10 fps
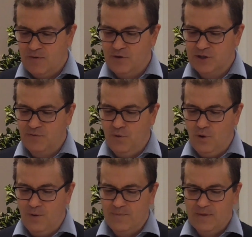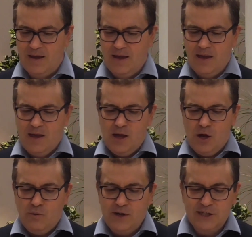Verse 4,
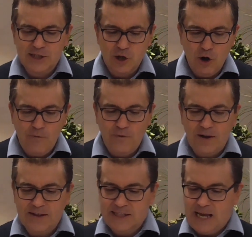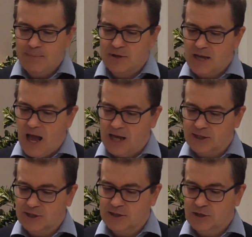which is lawful on the Sabbath, he
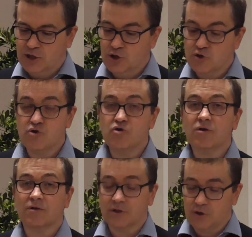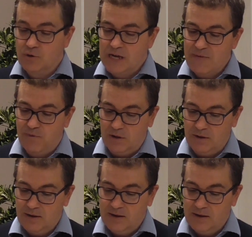asks, to do good or to do evil,